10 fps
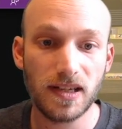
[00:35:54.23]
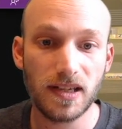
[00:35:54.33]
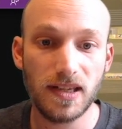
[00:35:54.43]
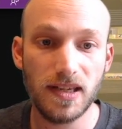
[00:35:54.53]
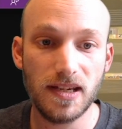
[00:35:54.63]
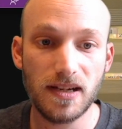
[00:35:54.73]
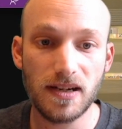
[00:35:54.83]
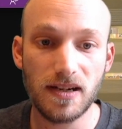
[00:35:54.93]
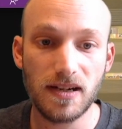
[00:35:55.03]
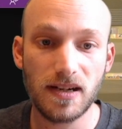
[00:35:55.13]

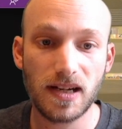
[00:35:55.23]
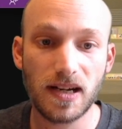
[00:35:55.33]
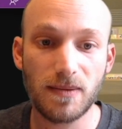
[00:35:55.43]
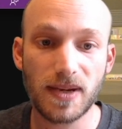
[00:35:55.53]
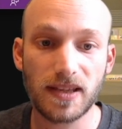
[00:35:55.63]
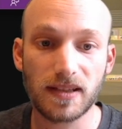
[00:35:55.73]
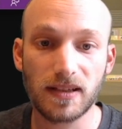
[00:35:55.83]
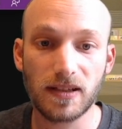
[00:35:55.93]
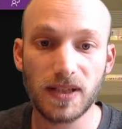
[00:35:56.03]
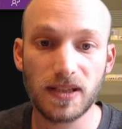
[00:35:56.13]
here, and I make this a
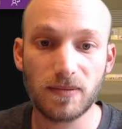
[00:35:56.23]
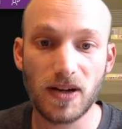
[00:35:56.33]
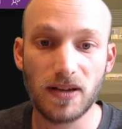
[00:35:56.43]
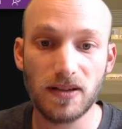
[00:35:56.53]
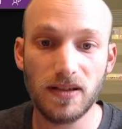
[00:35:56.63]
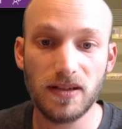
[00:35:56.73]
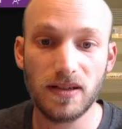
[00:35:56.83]
little bit smaller,